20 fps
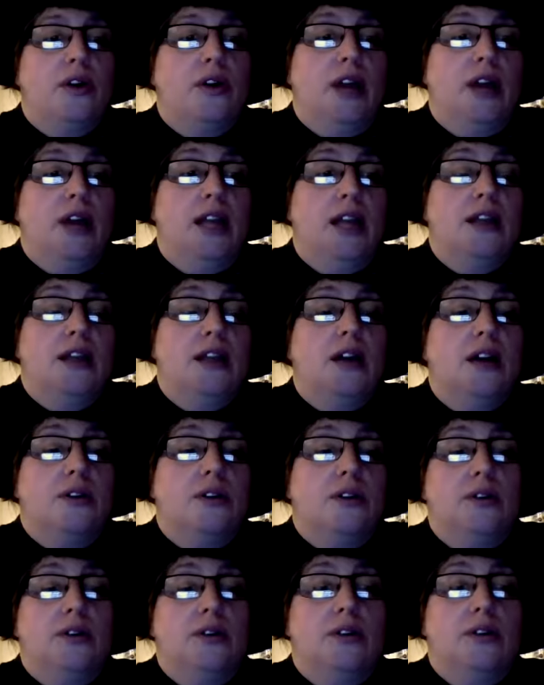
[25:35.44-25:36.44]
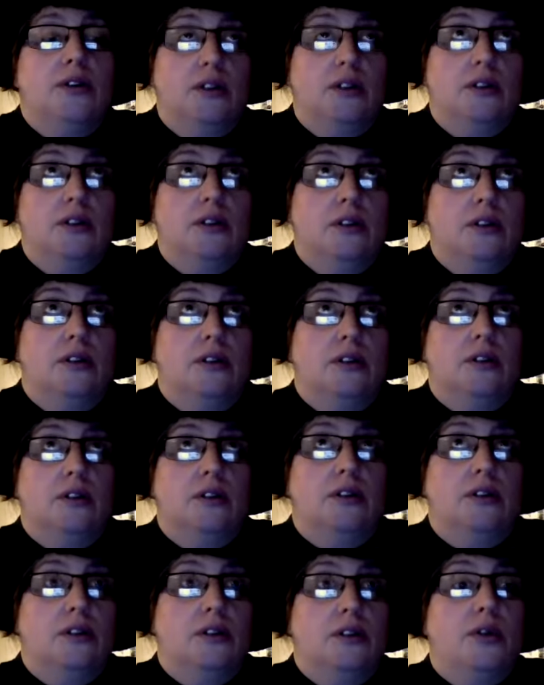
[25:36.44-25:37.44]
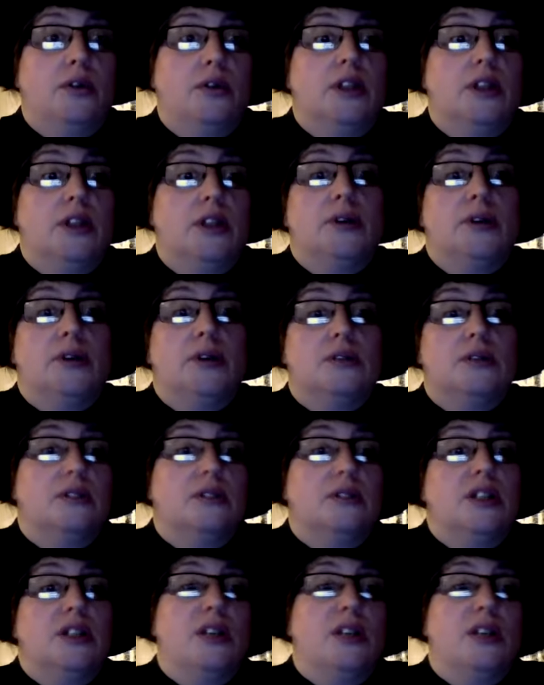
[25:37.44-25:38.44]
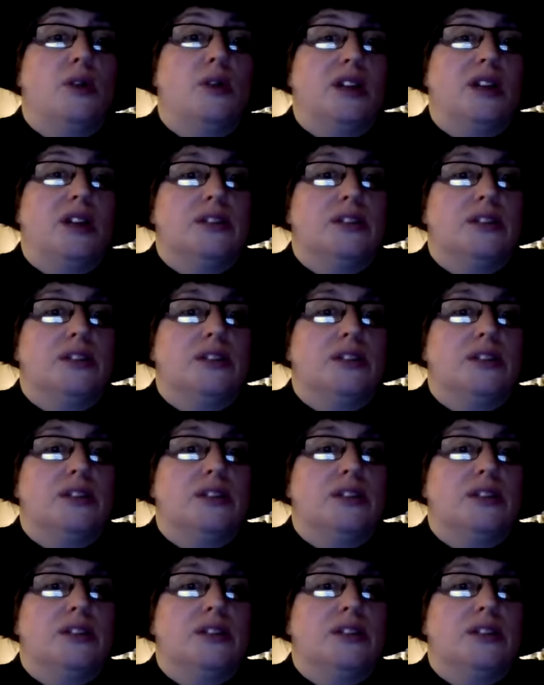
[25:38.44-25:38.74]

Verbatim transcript: a dot Carina Spears. Oh, Either one right.